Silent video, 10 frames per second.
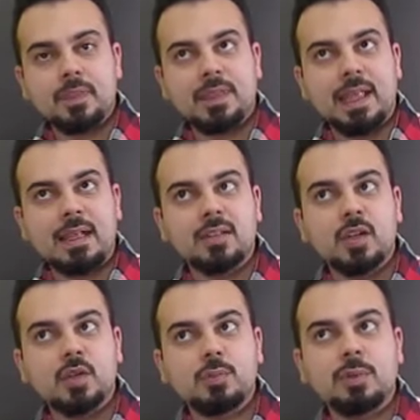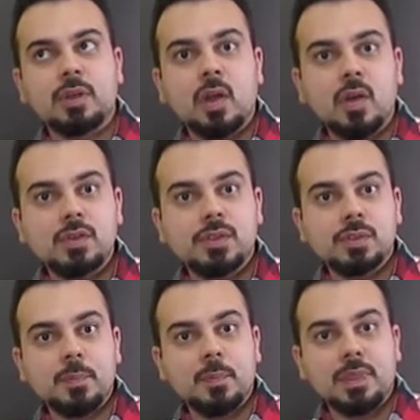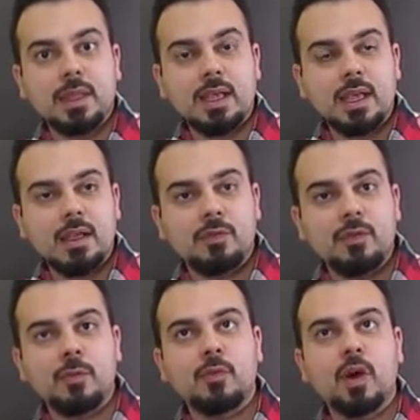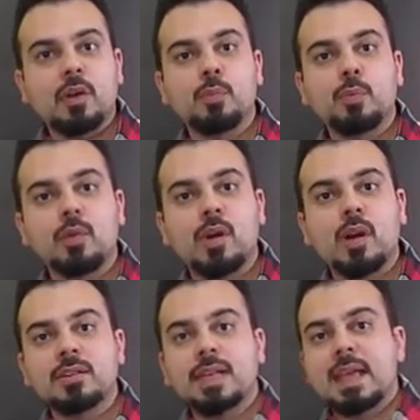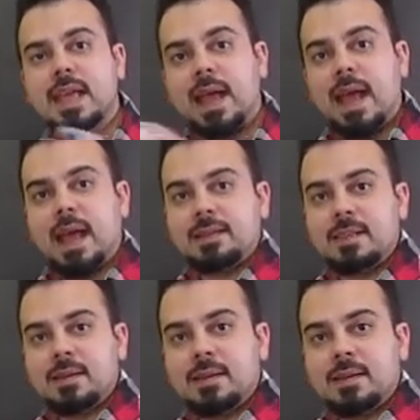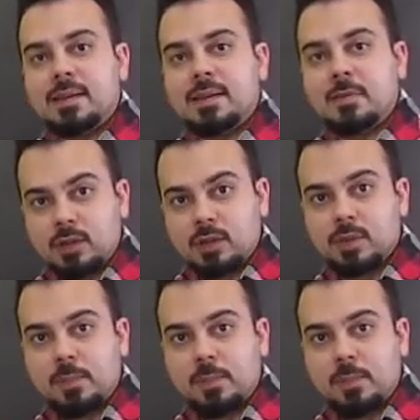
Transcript: data could be lost if a fire broke out at the farms